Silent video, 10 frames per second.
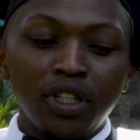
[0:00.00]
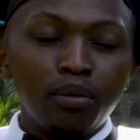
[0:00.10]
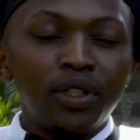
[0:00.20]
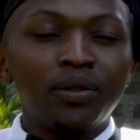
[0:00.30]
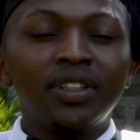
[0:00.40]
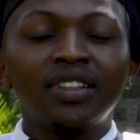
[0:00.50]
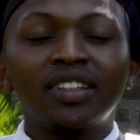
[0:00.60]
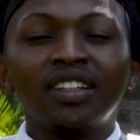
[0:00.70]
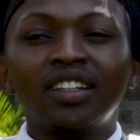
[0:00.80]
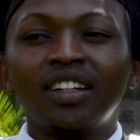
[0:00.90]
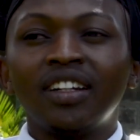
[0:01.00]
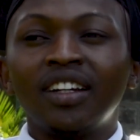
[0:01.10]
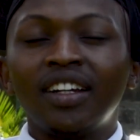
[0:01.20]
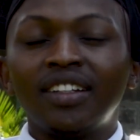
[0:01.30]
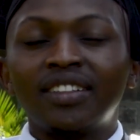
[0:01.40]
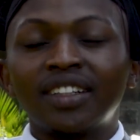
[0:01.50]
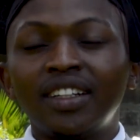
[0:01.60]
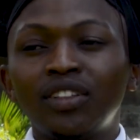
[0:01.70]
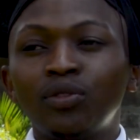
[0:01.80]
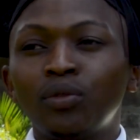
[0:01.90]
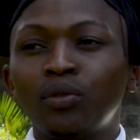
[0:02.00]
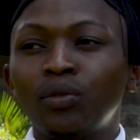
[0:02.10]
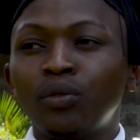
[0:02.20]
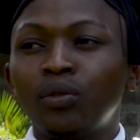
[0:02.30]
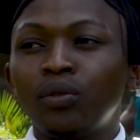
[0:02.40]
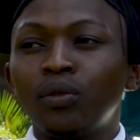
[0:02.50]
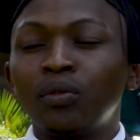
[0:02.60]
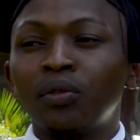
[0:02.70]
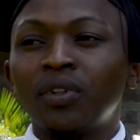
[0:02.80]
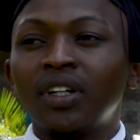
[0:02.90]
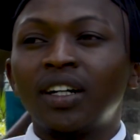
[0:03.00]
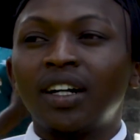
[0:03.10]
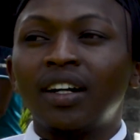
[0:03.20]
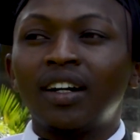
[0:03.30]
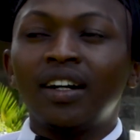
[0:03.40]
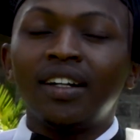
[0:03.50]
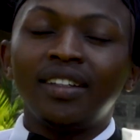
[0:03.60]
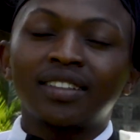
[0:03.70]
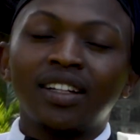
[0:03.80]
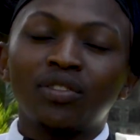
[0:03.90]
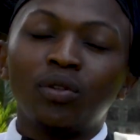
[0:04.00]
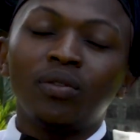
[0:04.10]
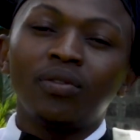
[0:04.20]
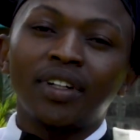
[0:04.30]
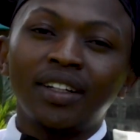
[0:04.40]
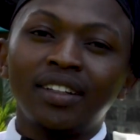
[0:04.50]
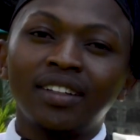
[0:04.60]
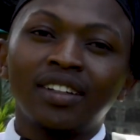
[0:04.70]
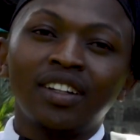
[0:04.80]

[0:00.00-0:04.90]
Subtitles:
in between and try to discuss what we've read,